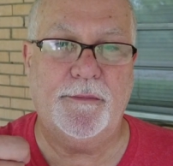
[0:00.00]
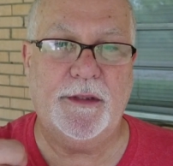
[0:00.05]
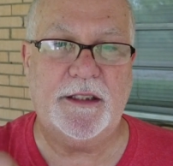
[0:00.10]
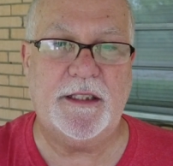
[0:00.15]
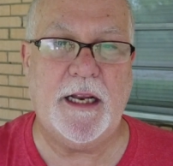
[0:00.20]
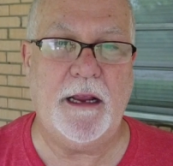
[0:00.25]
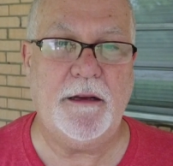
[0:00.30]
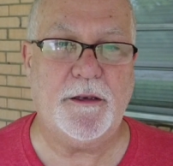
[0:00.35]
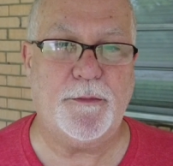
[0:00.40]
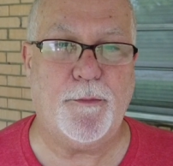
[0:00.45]

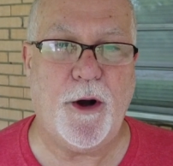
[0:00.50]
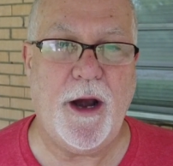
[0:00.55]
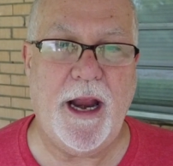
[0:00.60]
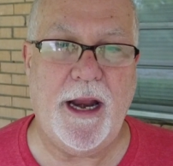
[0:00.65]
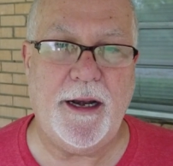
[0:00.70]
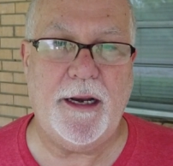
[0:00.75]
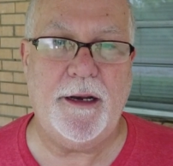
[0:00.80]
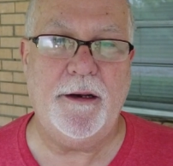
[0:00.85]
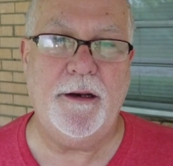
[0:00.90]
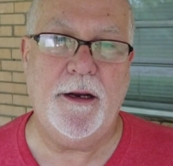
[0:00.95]
His name's
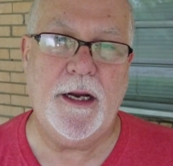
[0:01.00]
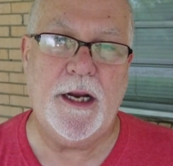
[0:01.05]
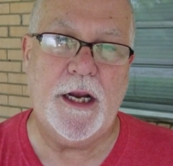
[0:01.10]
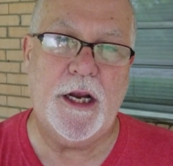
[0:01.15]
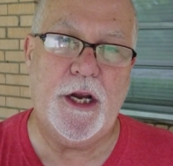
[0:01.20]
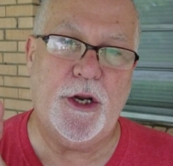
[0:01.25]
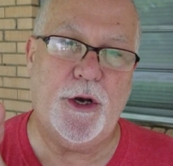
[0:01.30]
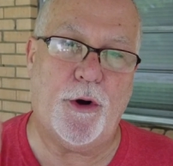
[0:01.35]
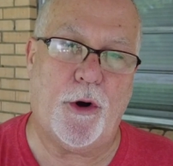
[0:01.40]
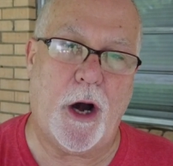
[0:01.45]
Brandon.
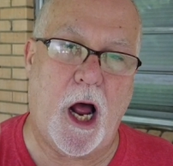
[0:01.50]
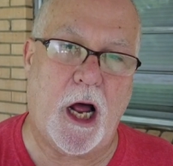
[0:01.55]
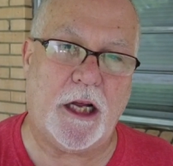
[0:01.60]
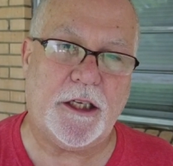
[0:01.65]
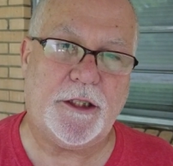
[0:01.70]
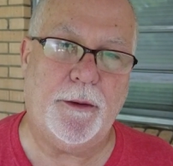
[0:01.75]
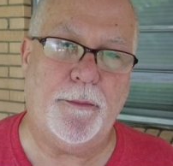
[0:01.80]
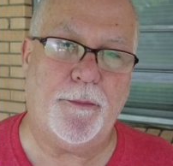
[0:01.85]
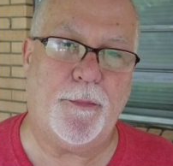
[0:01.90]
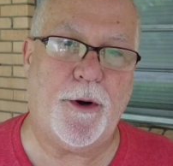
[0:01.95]
You're
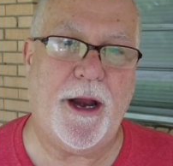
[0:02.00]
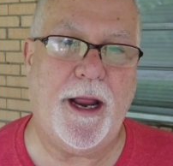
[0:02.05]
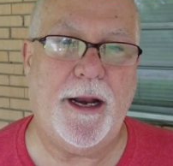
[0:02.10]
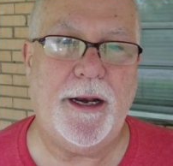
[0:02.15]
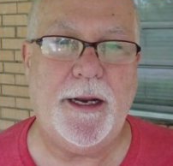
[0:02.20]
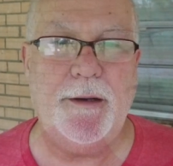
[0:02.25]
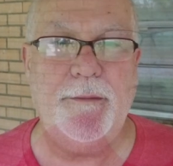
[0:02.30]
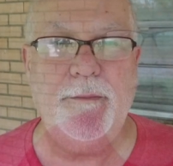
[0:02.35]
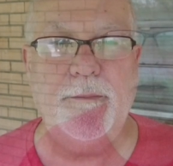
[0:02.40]
awesome, Brandon.